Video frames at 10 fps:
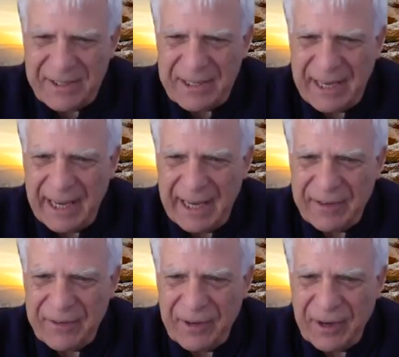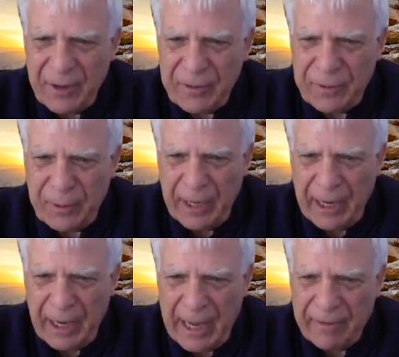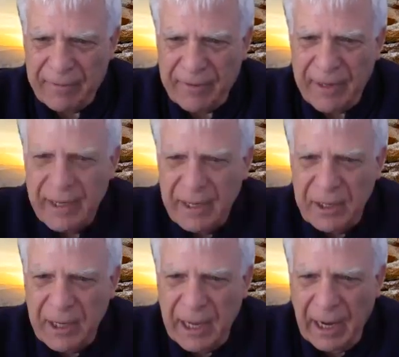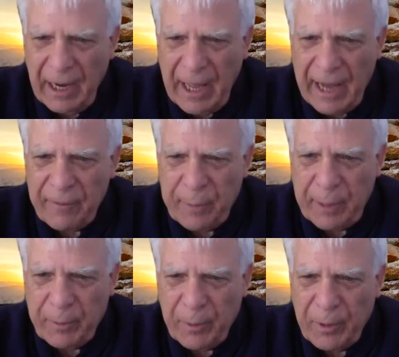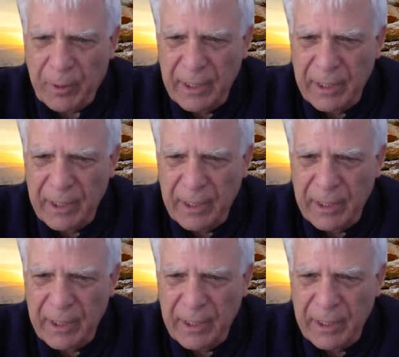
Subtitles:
So you got a lot of people,